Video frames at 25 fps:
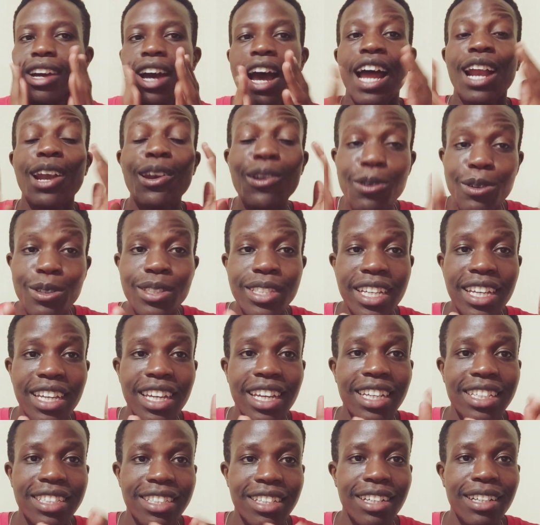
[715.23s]
are
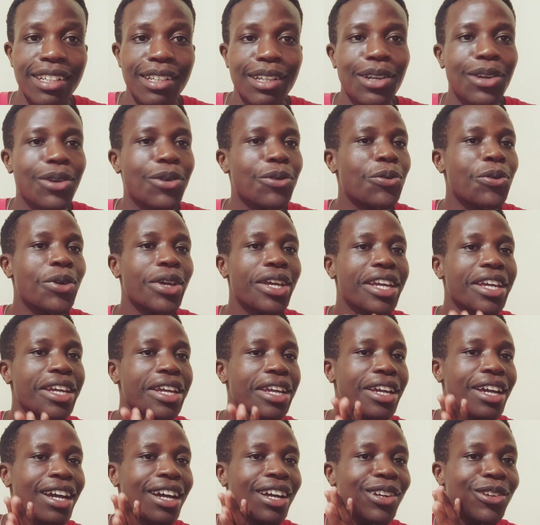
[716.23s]
losing it,
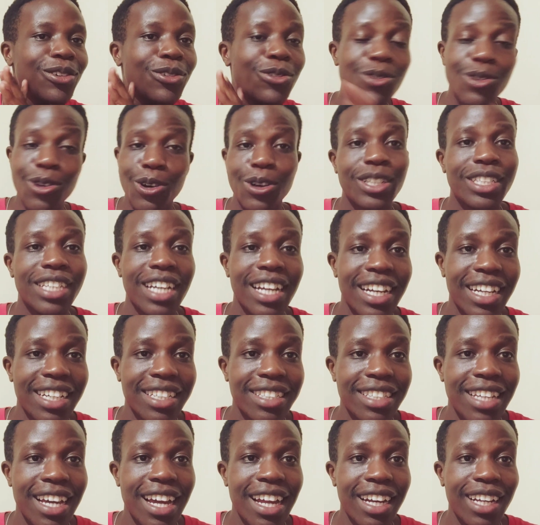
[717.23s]
We do not
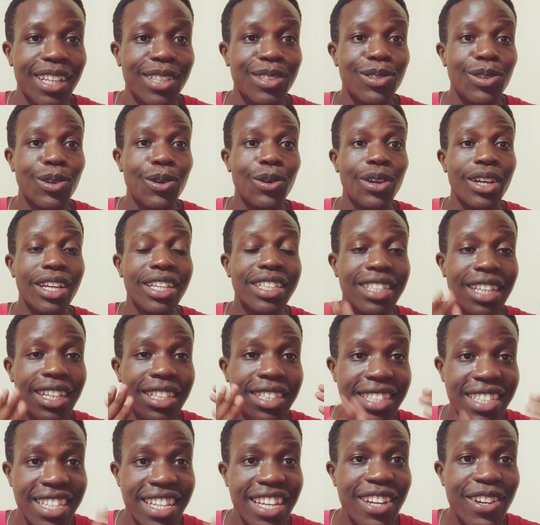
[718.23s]
understand it. So it's a
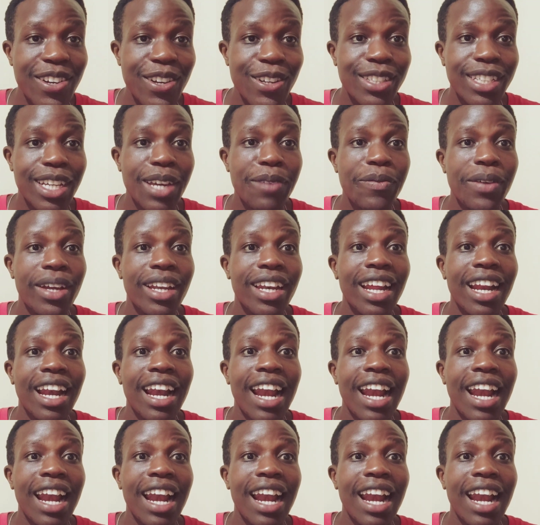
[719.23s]
stereotype, and